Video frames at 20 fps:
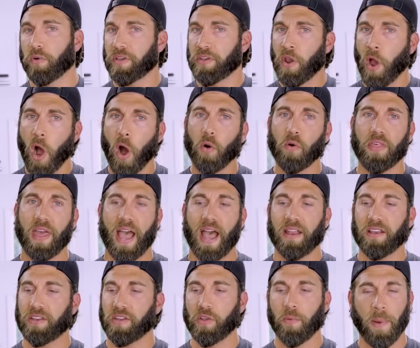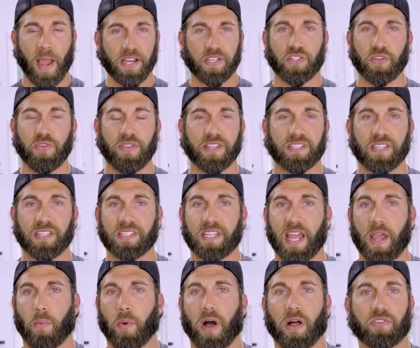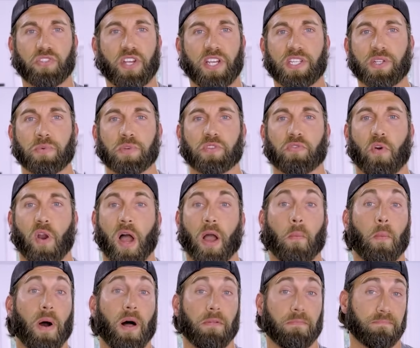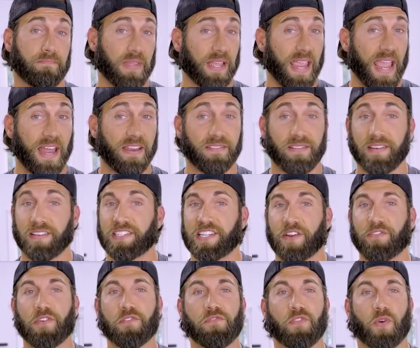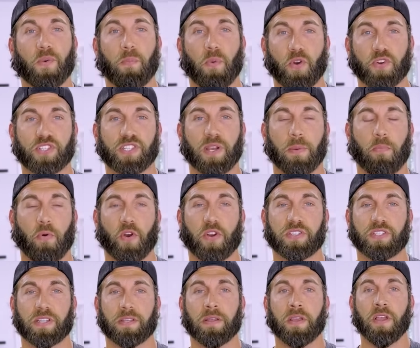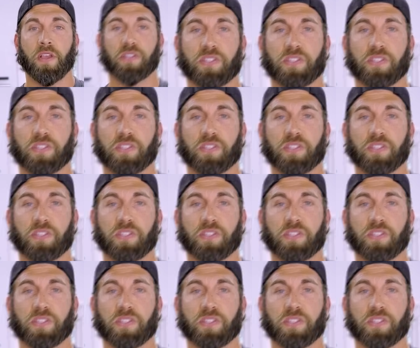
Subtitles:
know that you might do this and say, well, Jason was wrong. Well, again, different for person to person.